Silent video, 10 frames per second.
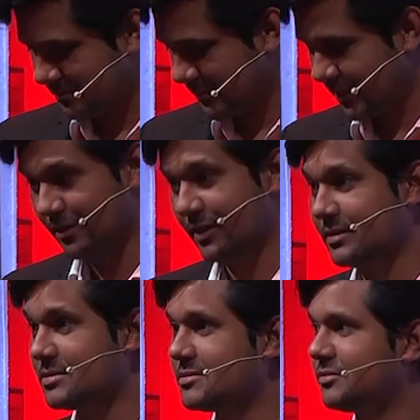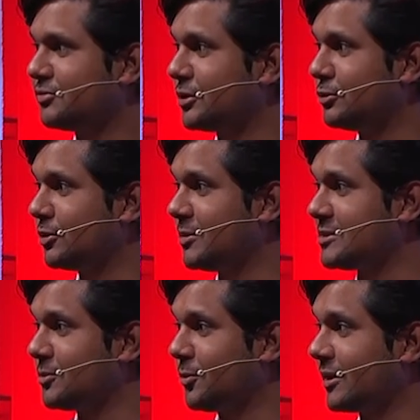And that is for your
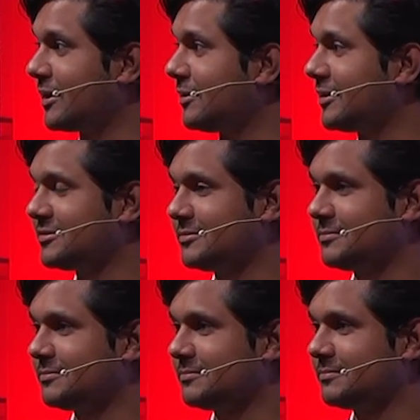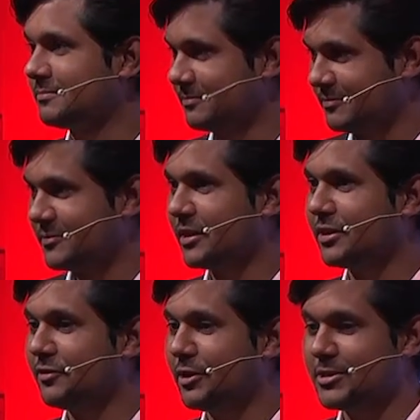better working life. Thank you
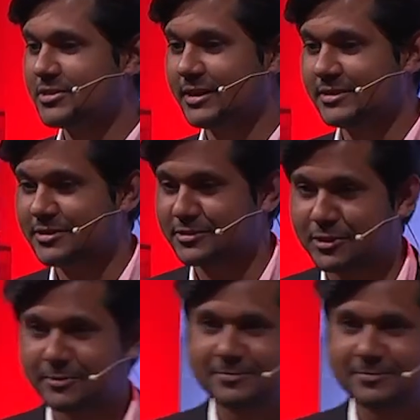very much, ladies and gentlemen.